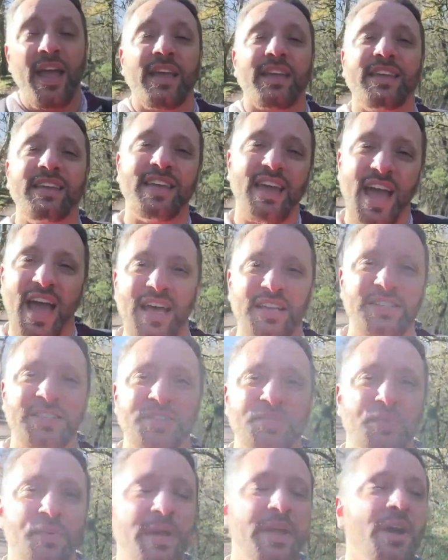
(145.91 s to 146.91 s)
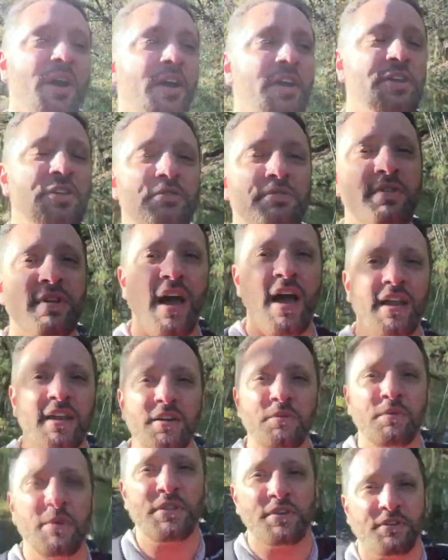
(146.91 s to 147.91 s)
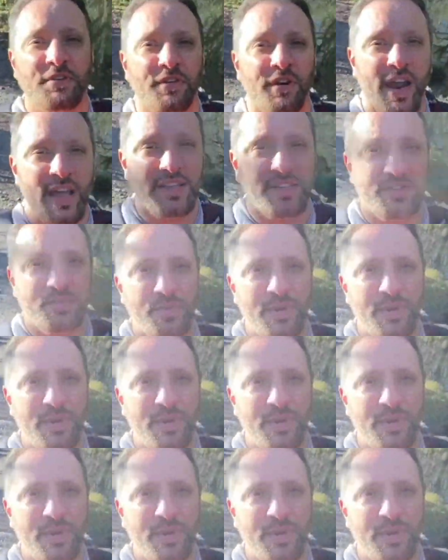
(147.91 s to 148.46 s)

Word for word: Yes, we are united with Christ.